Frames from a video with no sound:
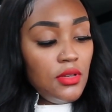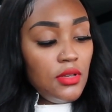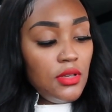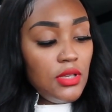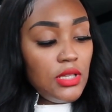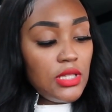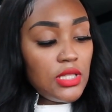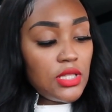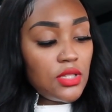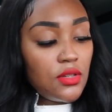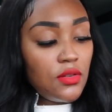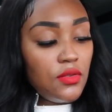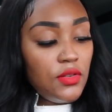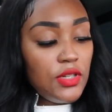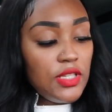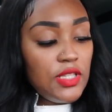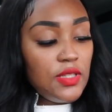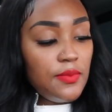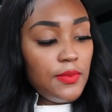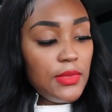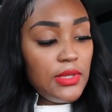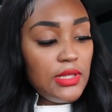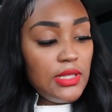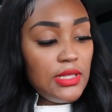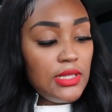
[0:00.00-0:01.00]
it's
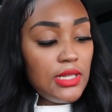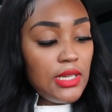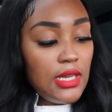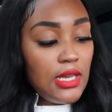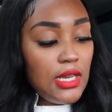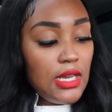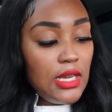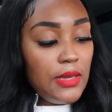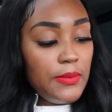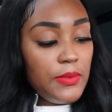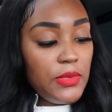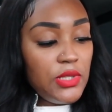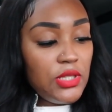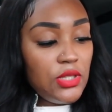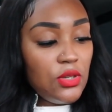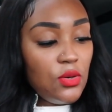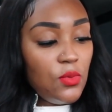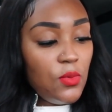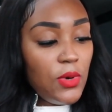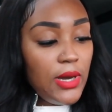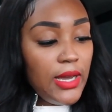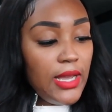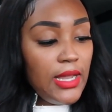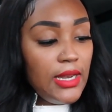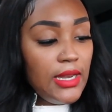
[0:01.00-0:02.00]
Christmas time, so
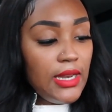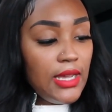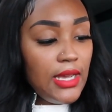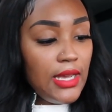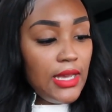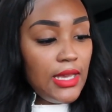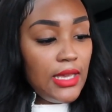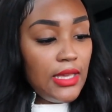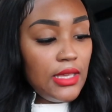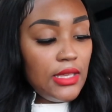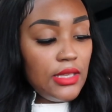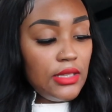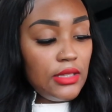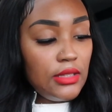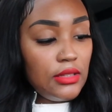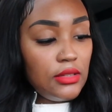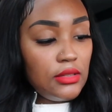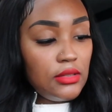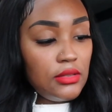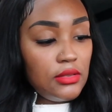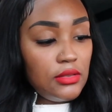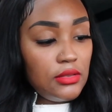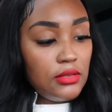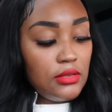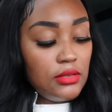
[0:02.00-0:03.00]
why not?
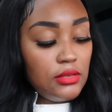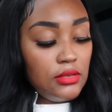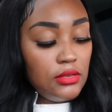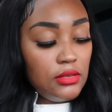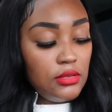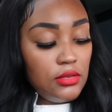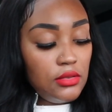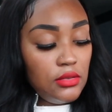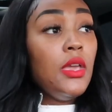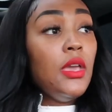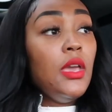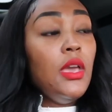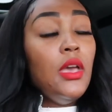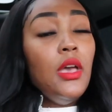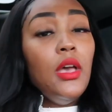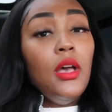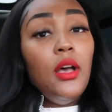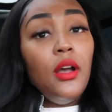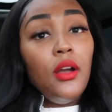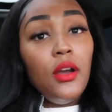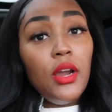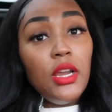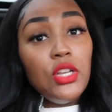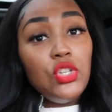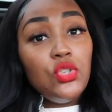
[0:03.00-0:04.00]

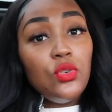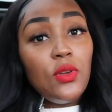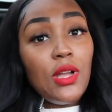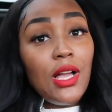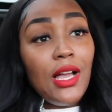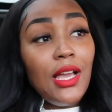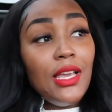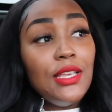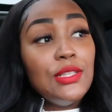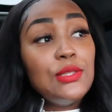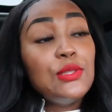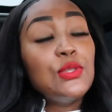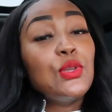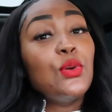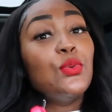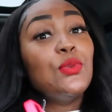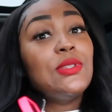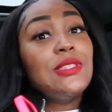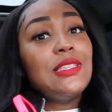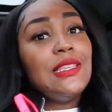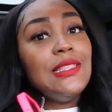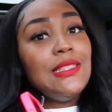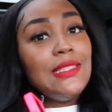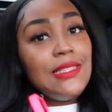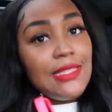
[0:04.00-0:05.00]
All right, you guys, so
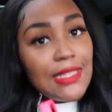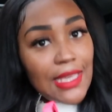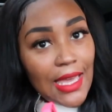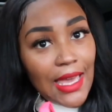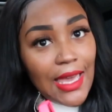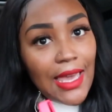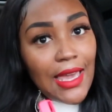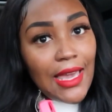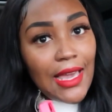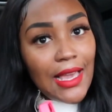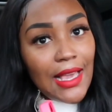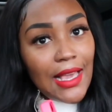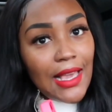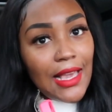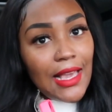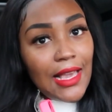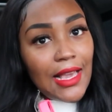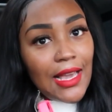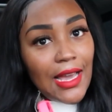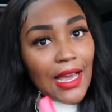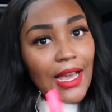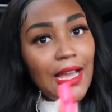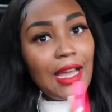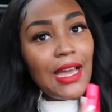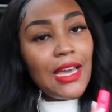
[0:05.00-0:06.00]
today
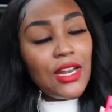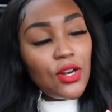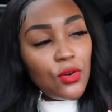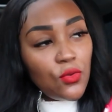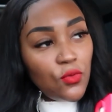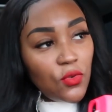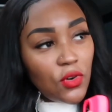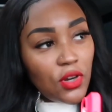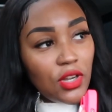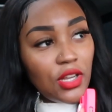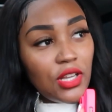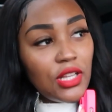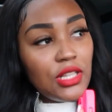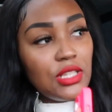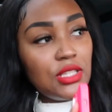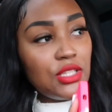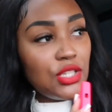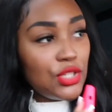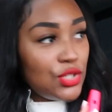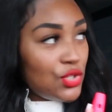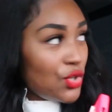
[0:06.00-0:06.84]
I gotta run to